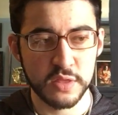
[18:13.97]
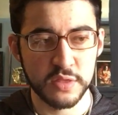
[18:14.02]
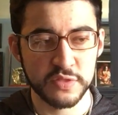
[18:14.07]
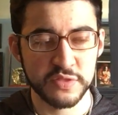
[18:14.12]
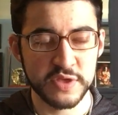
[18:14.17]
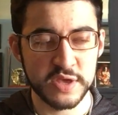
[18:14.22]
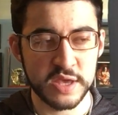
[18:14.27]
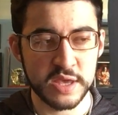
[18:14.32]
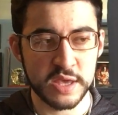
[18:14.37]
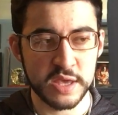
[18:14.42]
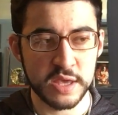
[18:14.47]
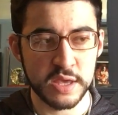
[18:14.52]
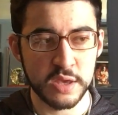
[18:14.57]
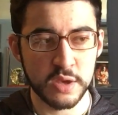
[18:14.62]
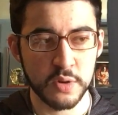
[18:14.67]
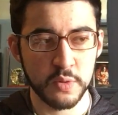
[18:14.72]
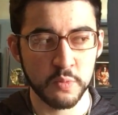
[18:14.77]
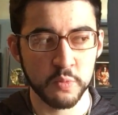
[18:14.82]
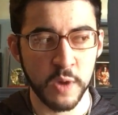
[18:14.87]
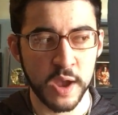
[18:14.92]

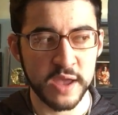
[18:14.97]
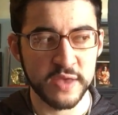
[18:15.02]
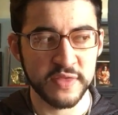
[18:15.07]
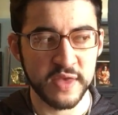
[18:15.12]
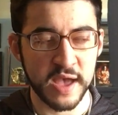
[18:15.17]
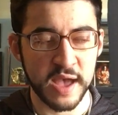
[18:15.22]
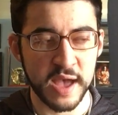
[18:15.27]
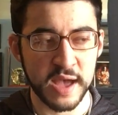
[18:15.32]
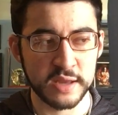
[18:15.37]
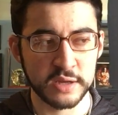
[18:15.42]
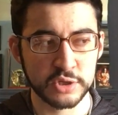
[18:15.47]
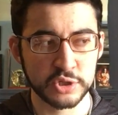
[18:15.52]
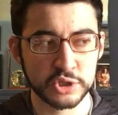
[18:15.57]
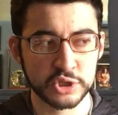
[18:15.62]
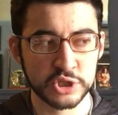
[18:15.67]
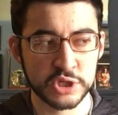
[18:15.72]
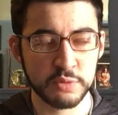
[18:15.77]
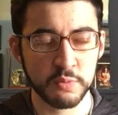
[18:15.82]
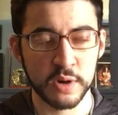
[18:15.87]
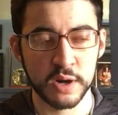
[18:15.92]
the way that
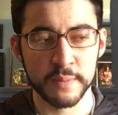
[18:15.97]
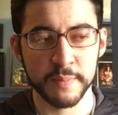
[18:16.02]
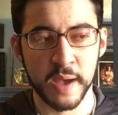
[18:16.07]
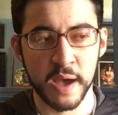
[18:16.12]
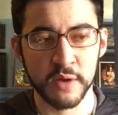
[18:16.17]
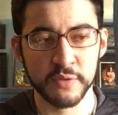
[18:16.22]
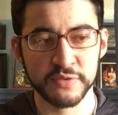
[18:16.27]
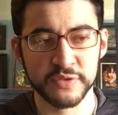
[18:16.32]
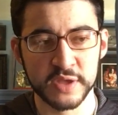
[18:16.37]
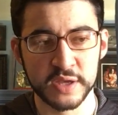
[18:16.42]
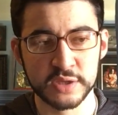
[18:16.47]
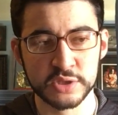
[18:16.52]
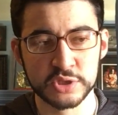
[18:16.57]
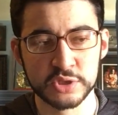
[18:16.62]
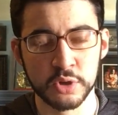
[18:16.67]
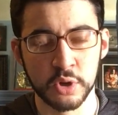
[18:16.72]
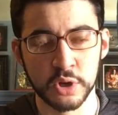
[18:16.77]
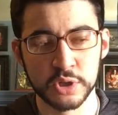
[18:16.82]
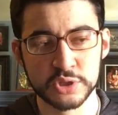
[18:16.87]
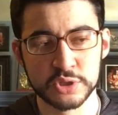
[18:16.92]
she went about things
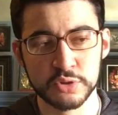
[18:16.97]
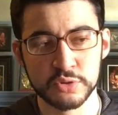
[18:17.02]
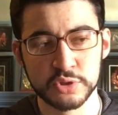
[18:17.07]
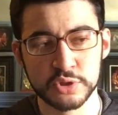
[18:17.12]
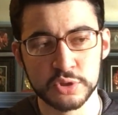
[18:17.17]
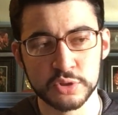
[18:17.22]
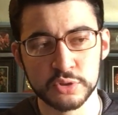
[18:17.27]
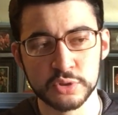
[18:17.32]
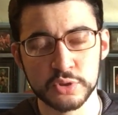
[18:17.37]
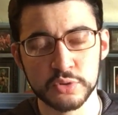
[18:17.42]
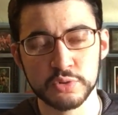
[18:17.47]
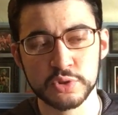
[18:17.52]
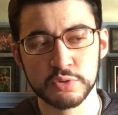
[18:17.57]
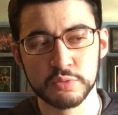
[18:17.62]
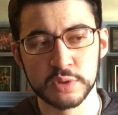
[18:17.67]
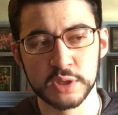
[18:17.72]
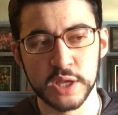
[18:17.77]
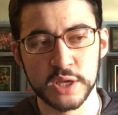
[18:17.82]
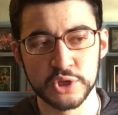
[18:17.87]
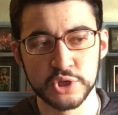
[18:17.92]
caused her to lose a
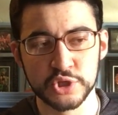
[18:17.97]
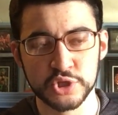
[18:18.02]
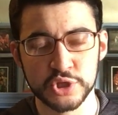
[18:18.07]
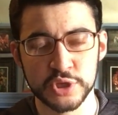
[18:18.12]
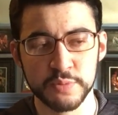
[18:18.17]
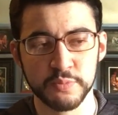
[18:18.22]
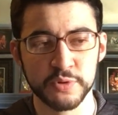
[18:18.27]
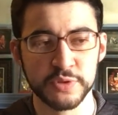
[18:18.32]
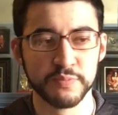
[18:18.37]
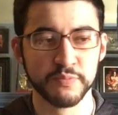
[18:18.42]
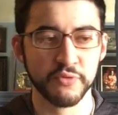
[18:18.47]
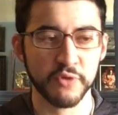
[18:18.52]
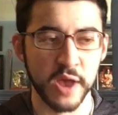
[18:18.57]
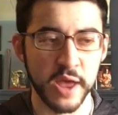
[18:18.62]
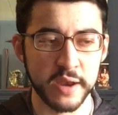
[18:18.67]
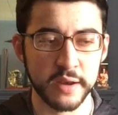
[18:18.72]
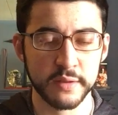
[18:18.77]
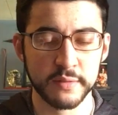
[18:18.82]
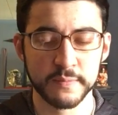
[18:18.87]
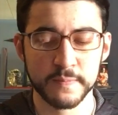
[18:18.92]
relationship with
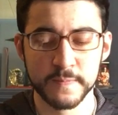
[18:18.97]
Brett,